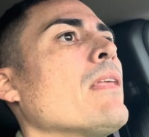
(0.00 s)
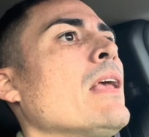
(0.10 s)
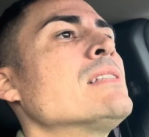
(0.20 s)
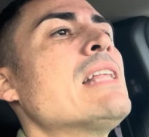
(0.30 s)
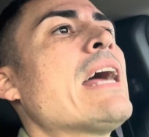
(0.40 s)

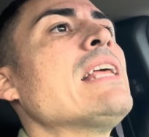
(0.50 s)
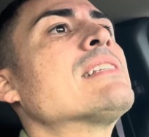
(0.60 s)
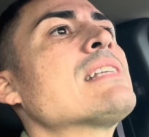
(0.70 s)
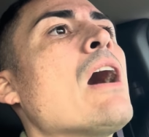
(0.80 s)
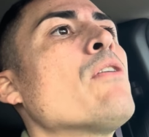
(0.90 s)
is not a
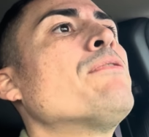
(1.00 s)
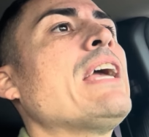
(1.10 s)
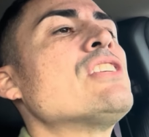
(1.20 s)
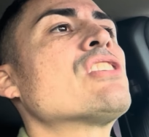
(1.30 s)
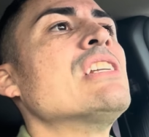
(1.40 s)

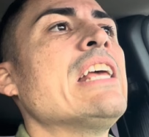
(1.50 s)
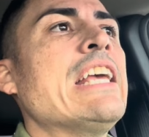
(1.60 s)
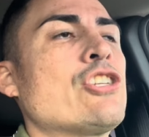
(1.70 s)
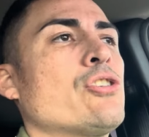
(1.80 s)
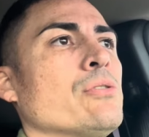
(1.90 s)
salvation
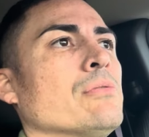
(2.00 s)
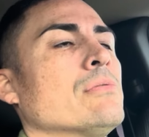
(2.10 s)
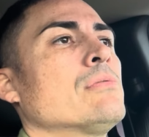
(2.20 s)
issue.